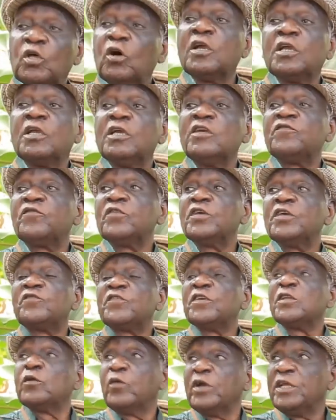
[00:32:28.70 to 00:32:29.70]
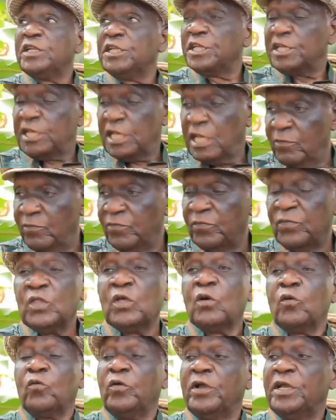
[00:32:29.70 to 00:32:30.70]
No, even when
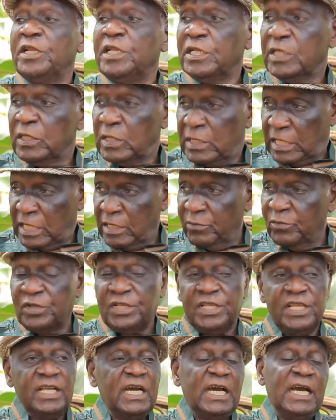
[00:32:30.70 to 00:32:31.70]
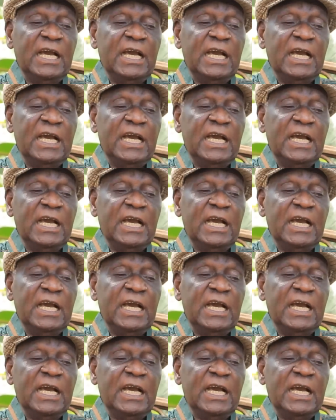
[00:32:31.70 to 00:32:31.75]
he came here,